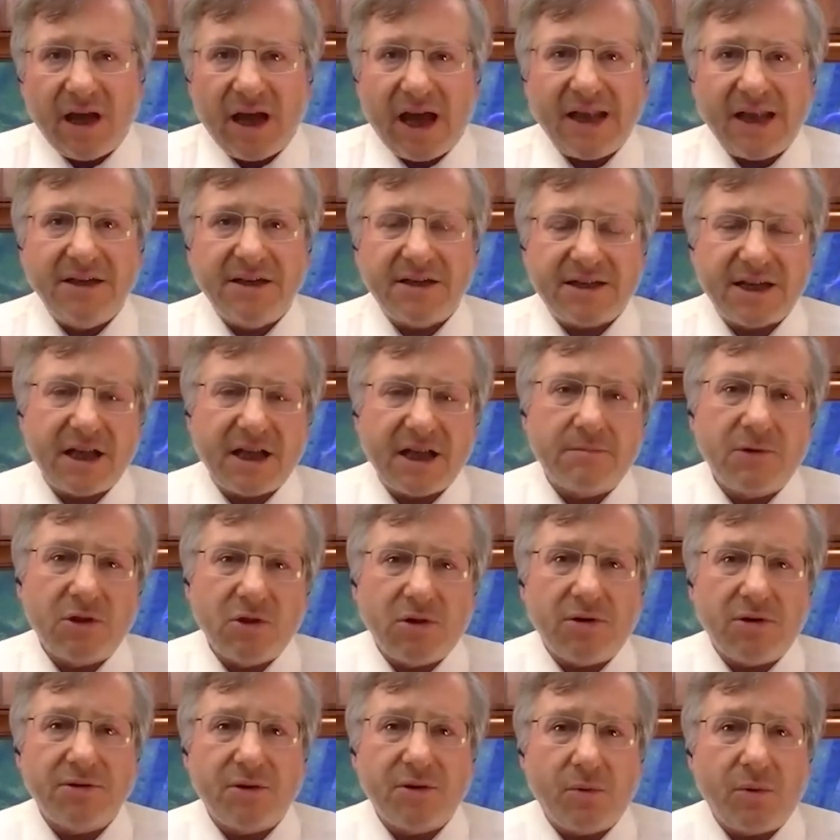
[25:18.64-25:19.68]
And you tell them
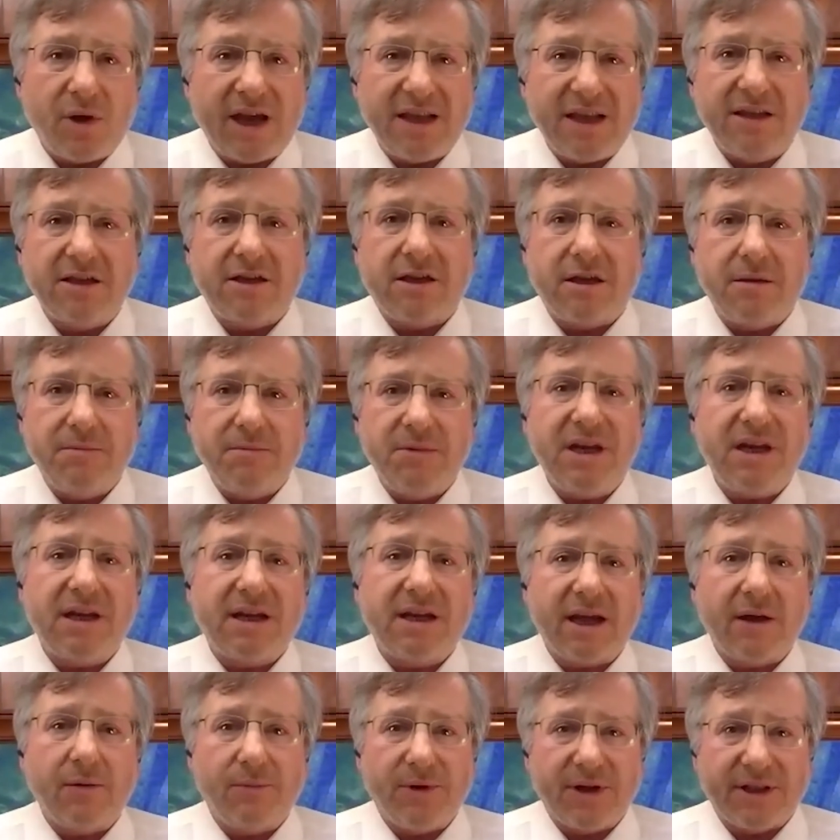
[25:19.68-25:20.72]
along the way, and you
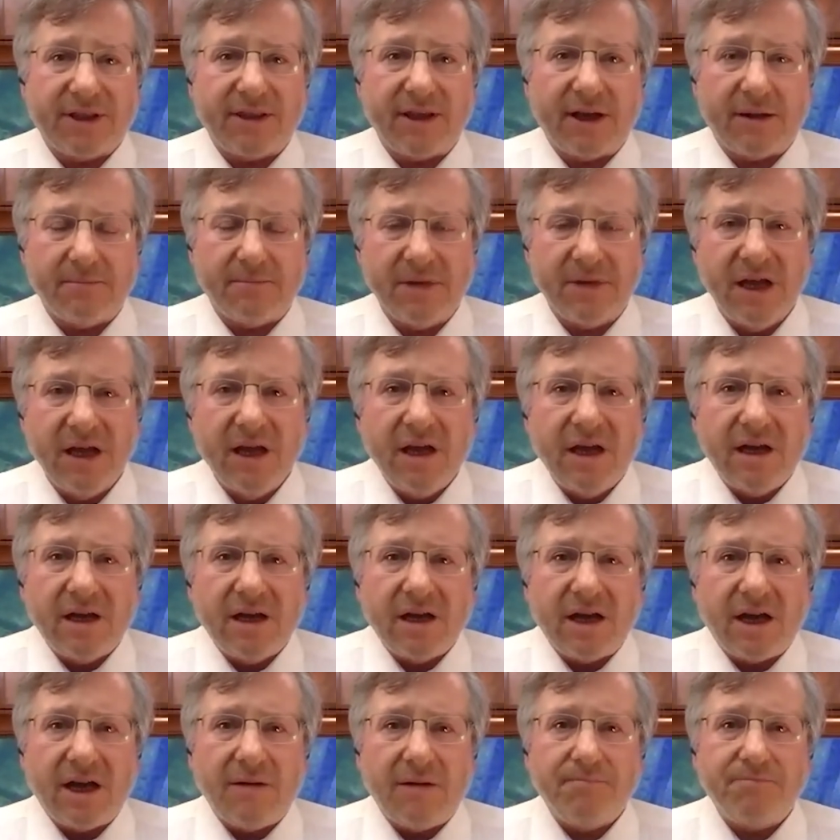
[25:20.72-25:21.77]
communicate with them.
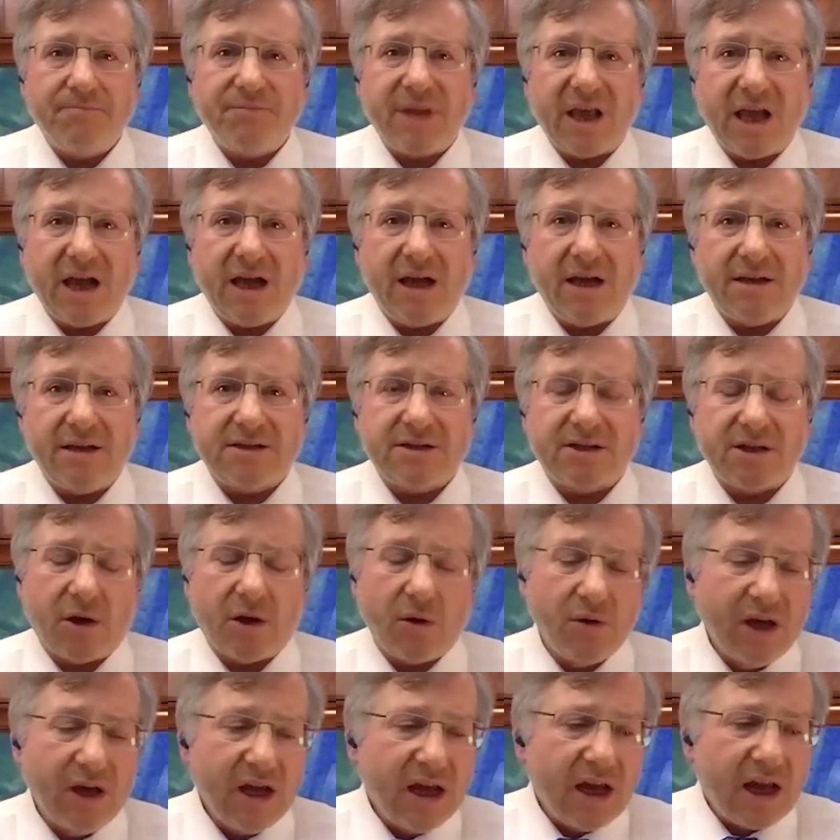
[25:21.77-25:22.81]
Um, uh,
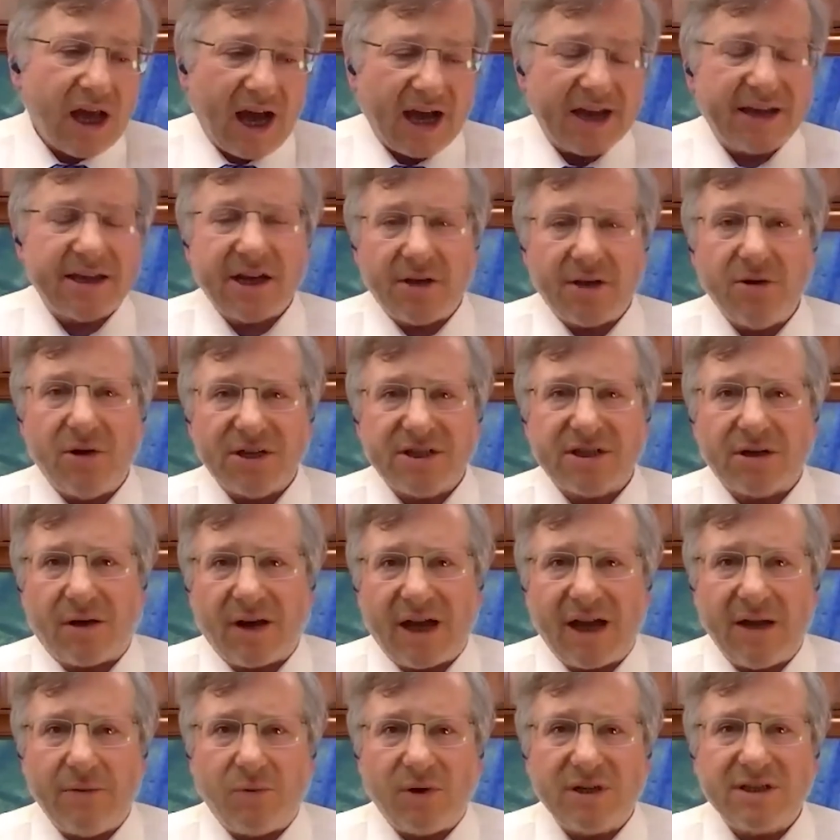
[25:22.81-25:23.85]
so I can tell you also,
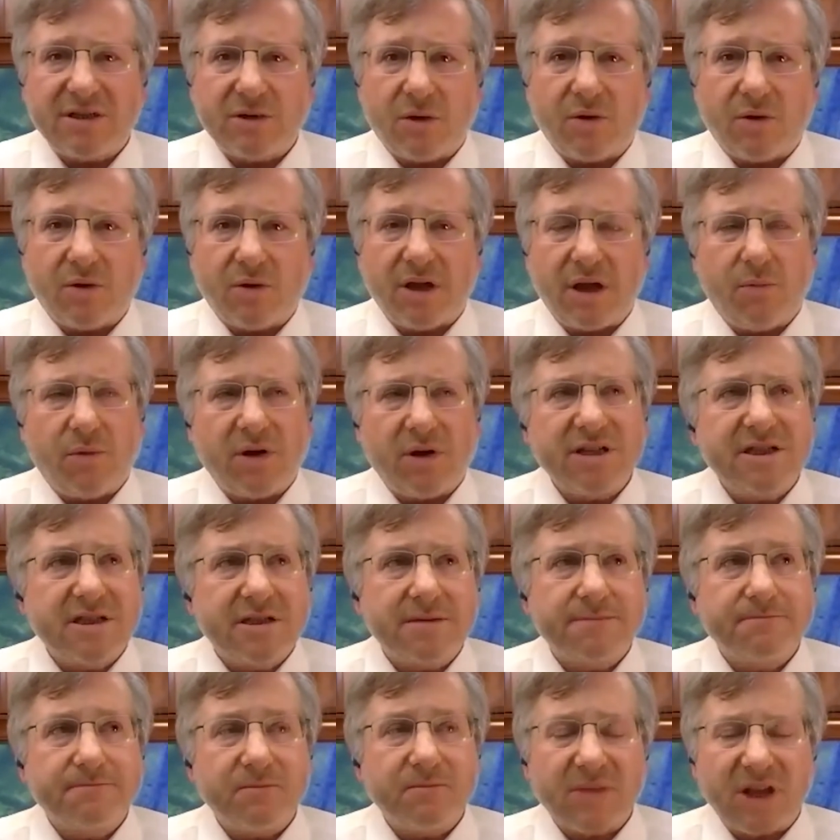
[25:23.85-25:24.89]
I once go, I
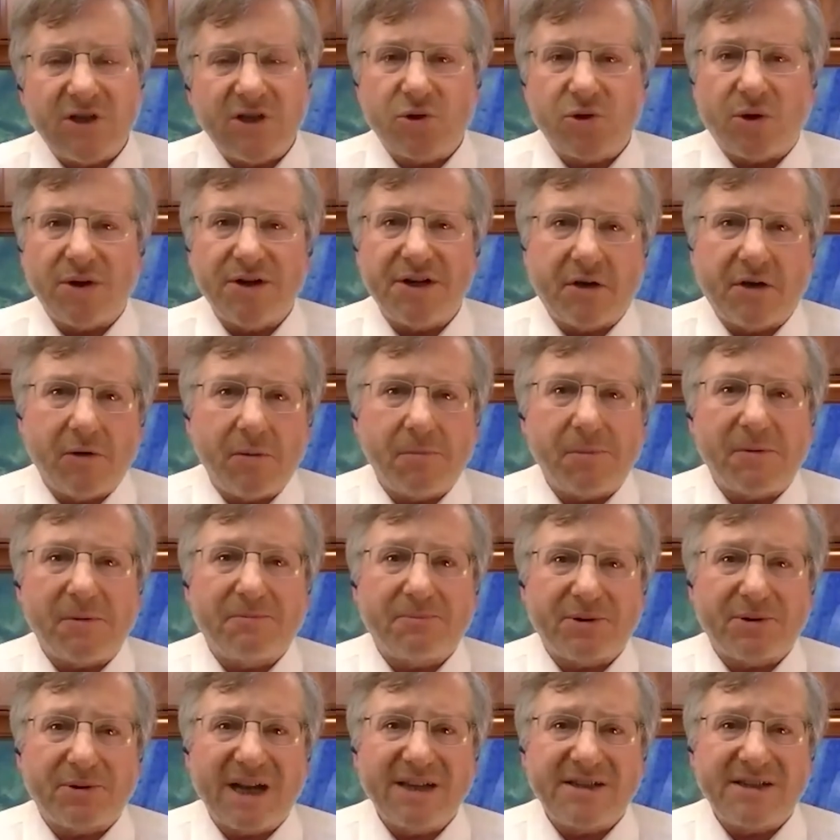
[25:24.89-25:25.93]
once joined a group
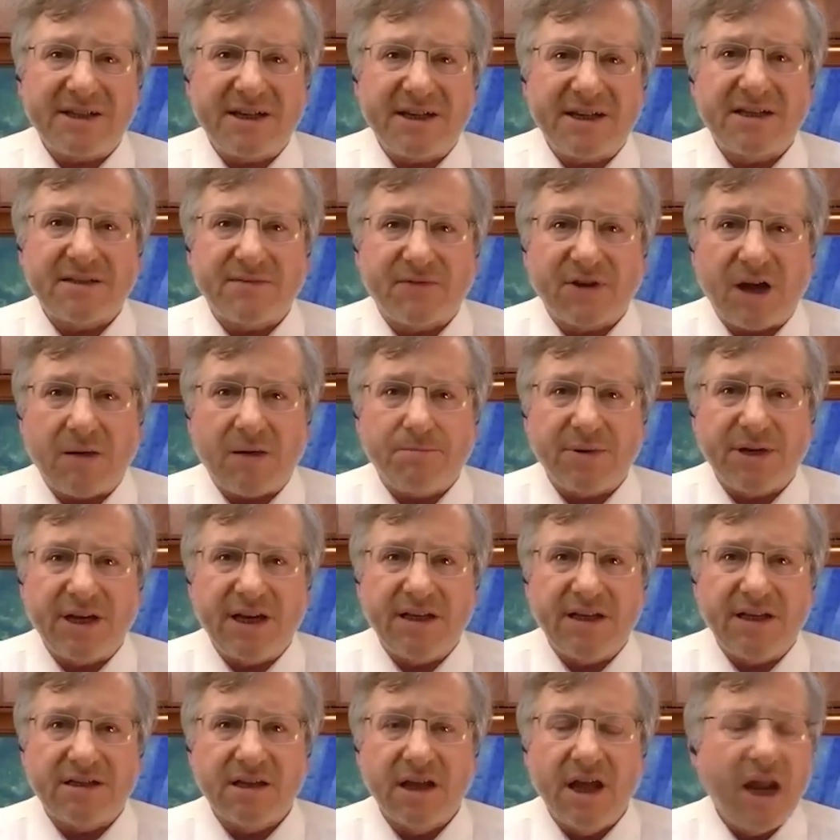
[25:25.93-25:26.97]
of presidents of
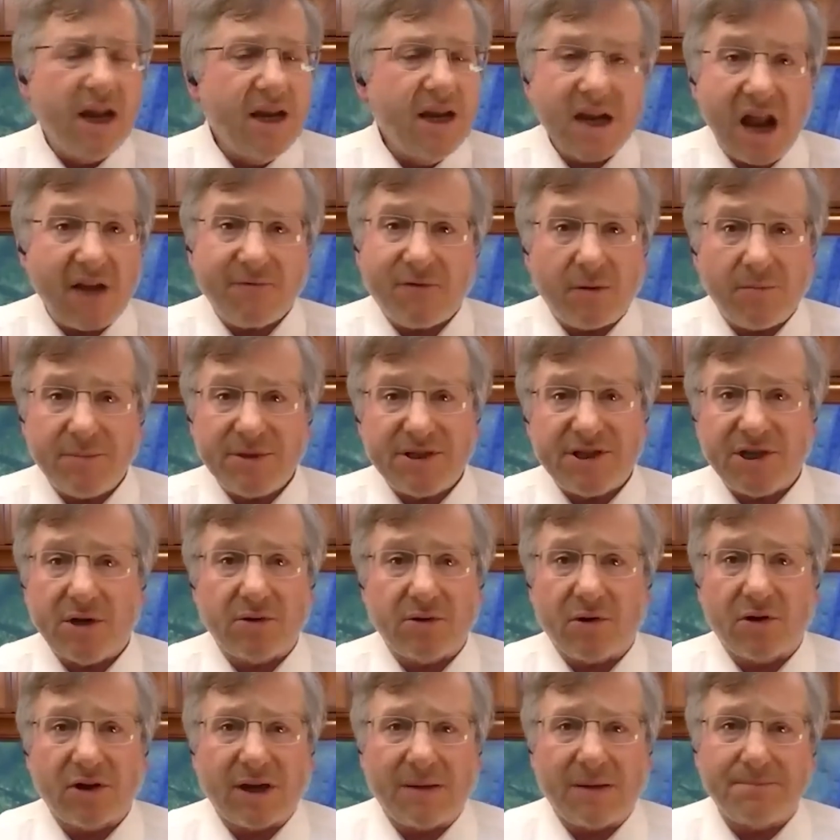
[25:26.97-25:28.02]
companies, not
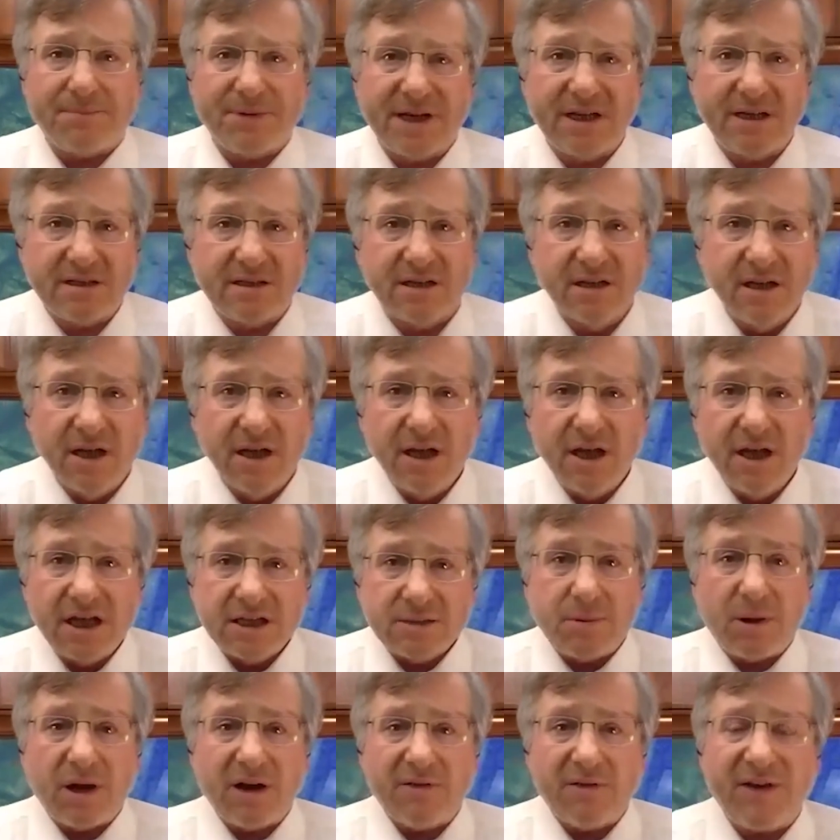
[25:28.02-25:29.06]
pharmaceutical companies. As
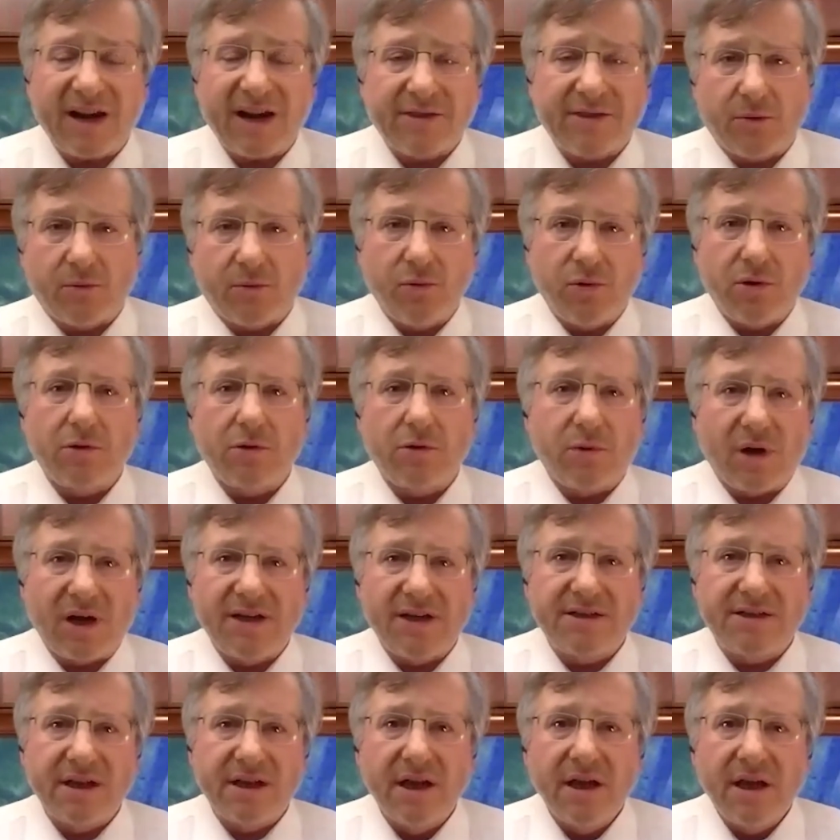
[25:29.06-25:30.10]
a matter of fact, the rule
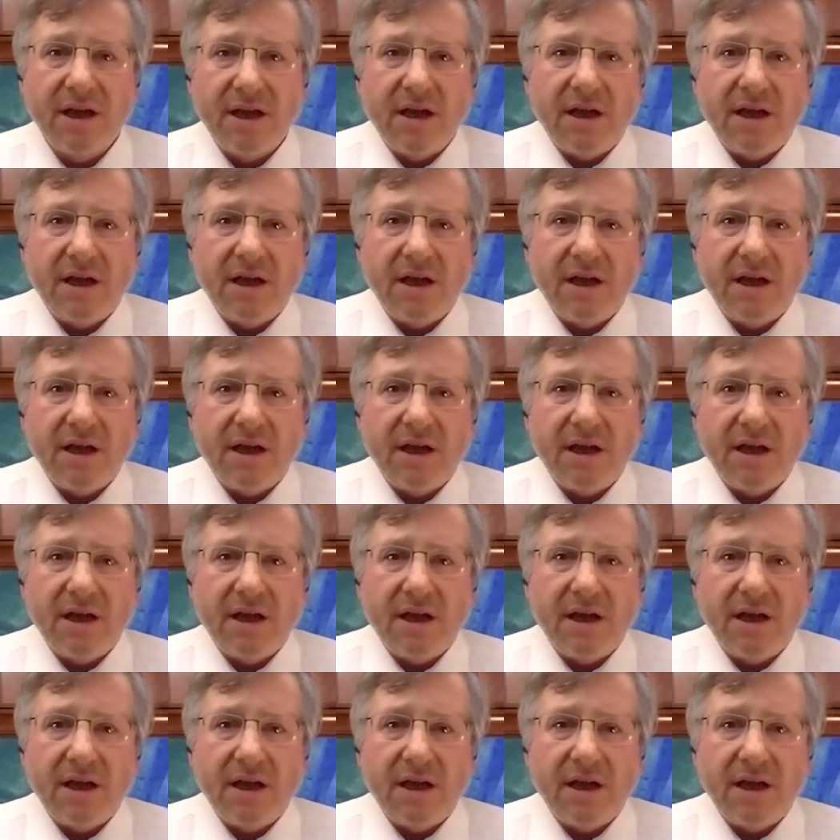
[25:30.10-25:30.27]
was